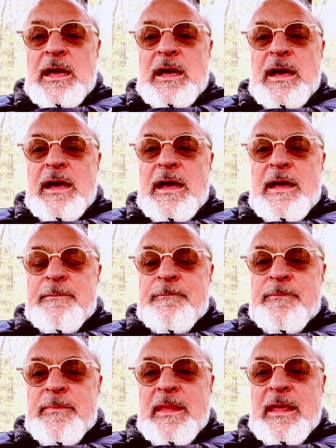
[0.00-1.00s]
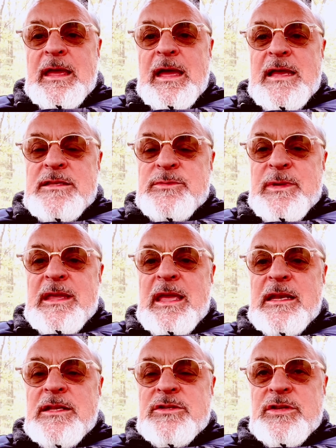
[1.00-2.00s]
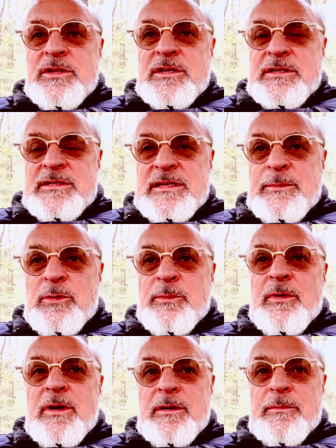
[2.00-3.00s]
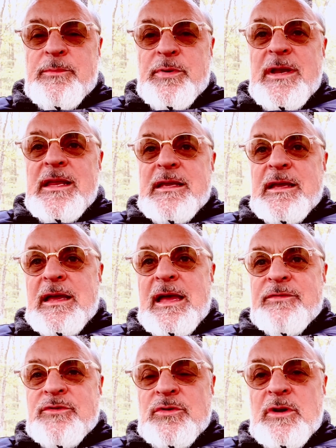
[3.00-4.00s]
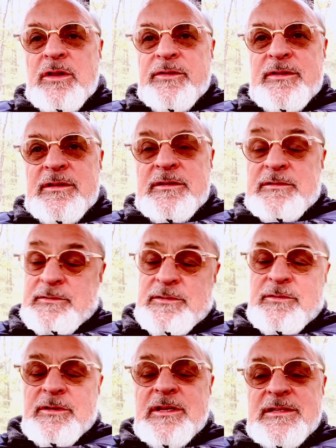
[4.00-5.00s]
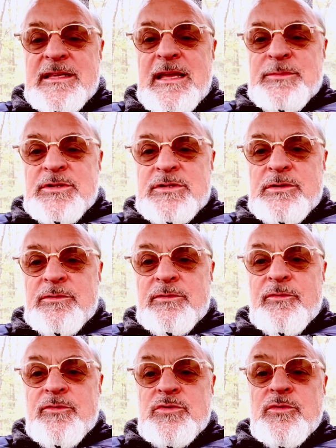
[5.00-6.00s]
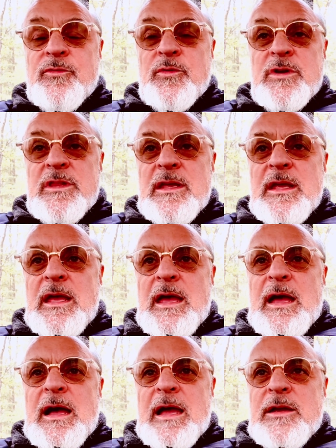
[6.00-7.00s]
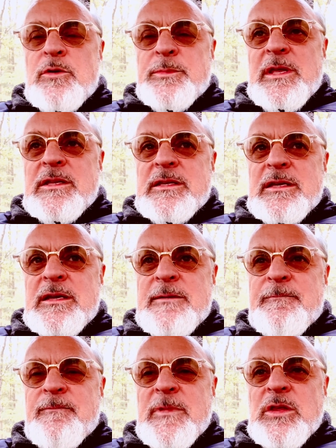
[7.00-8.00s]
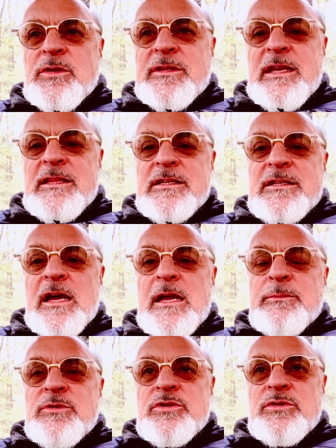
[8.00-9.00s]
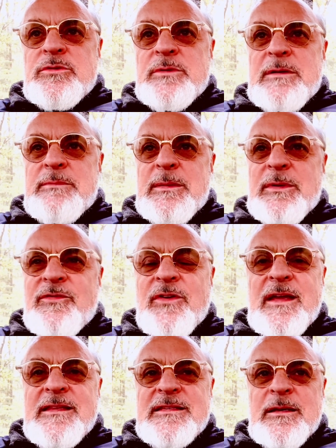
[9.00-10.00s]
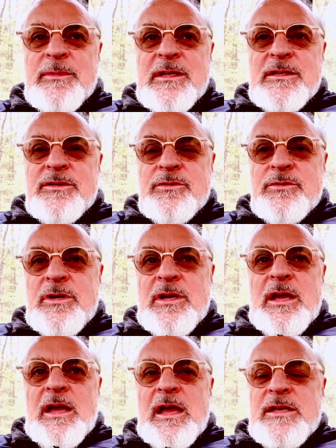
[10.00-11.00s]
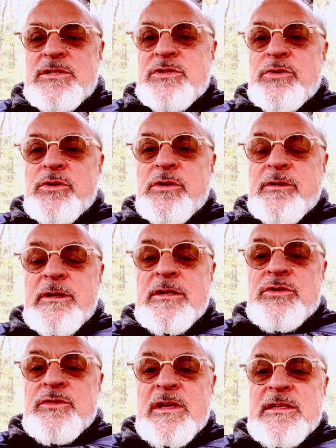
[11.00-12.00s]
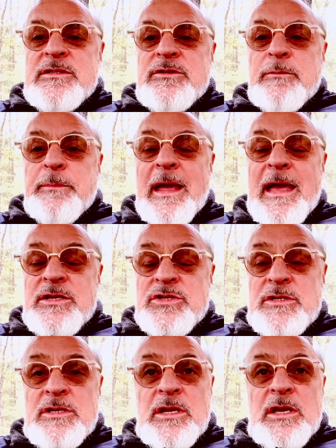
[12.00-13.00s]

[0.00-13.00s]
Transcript: As we head into the summer break, after all of the exams and so on and so forth, I hope that you'll take the time to maybe find something to stir your interest and your passion,